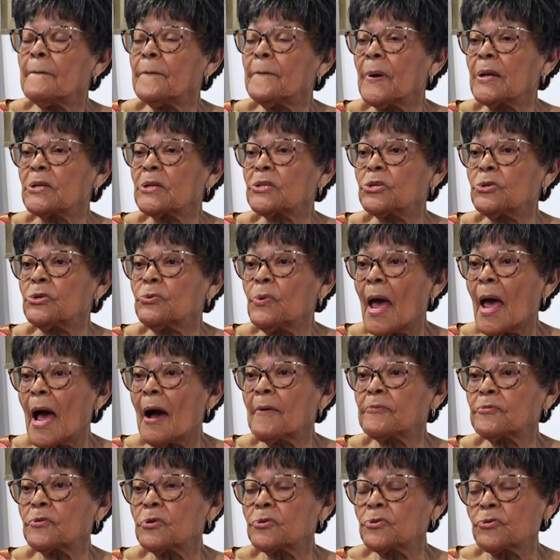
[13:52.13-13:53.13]
But you
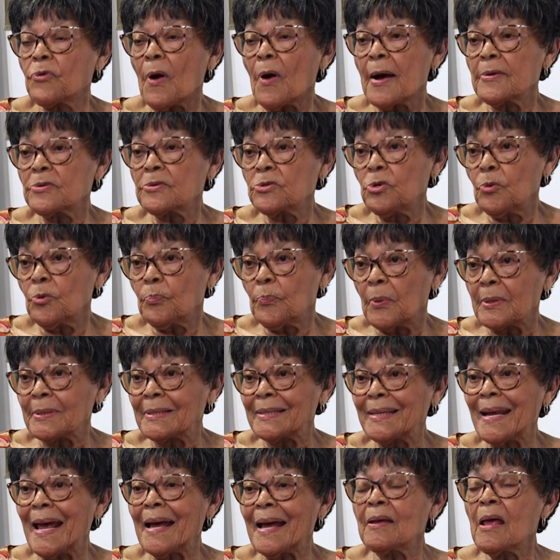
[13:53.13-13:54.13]
have to try to
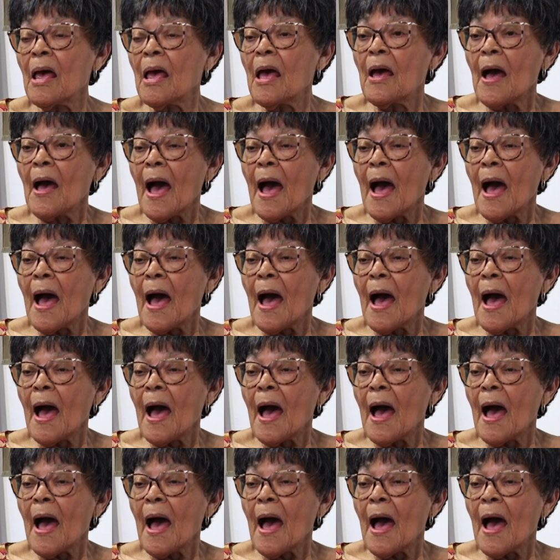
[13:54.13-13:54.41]
protect.